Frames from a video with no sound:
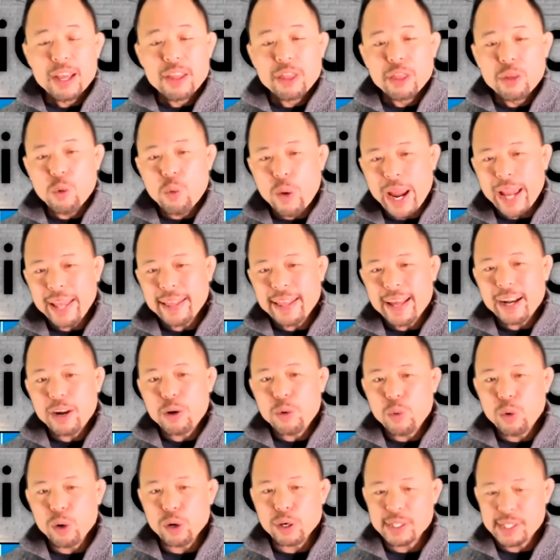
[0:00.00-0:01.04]
The way that it
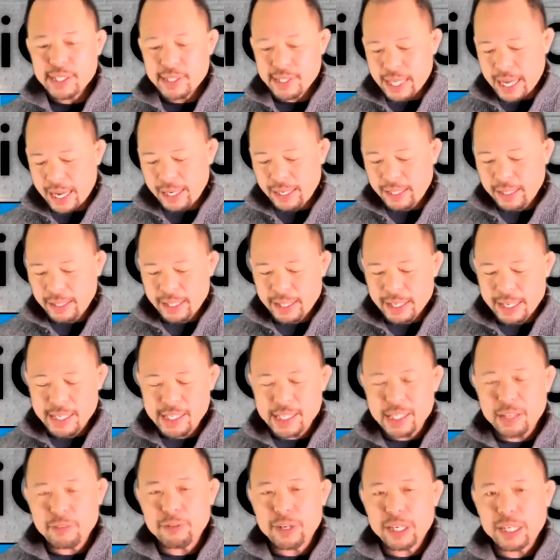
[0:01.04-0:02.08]
works is that the
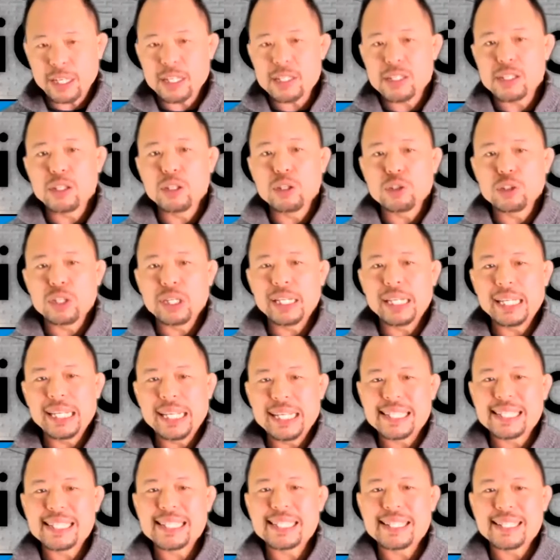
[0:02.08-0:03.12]
disinfectant solution
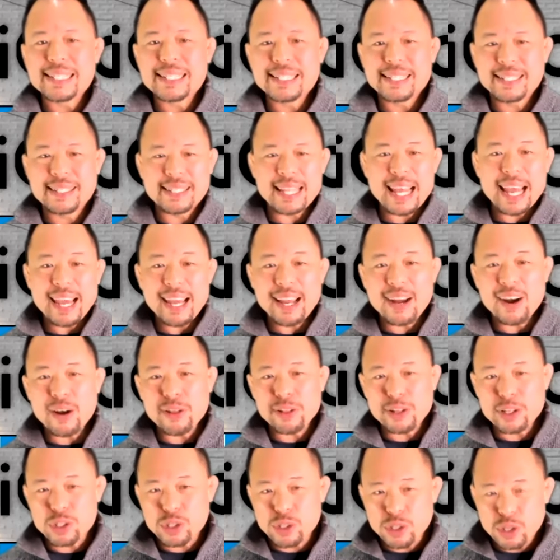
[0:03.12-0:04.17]
needs to stay on
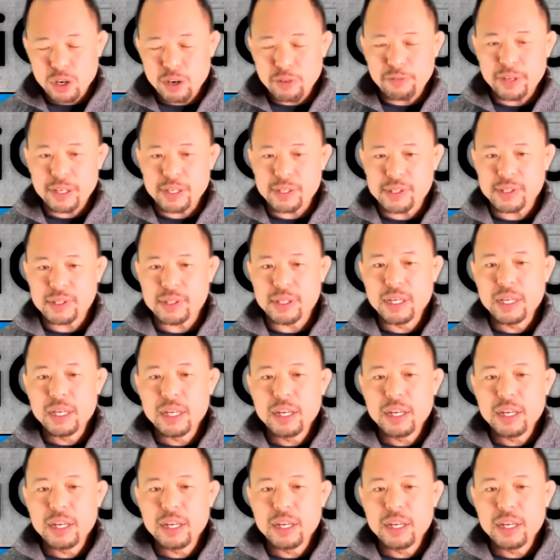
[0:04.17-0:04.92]
the surface